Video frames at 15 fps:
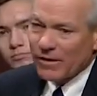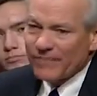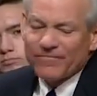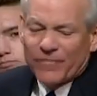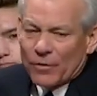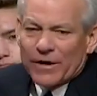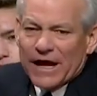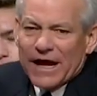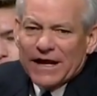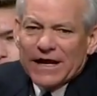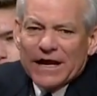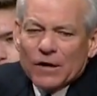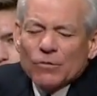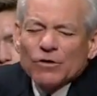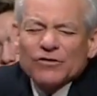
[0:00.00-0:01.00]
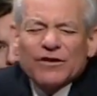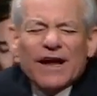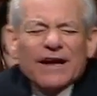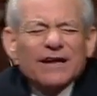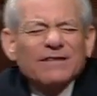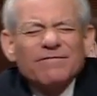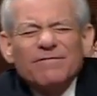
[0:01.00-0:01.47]
Well, foreign aid equals
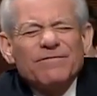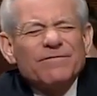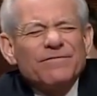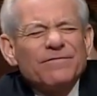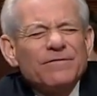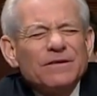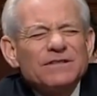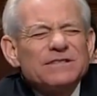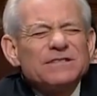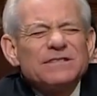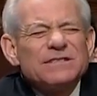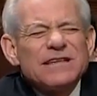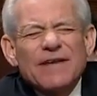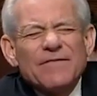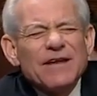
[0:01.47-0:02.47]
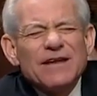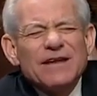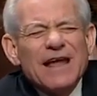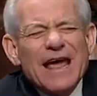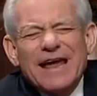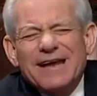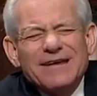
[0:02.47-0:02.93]
like
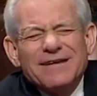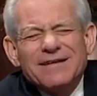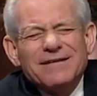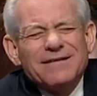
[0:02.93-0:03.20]
seven, eight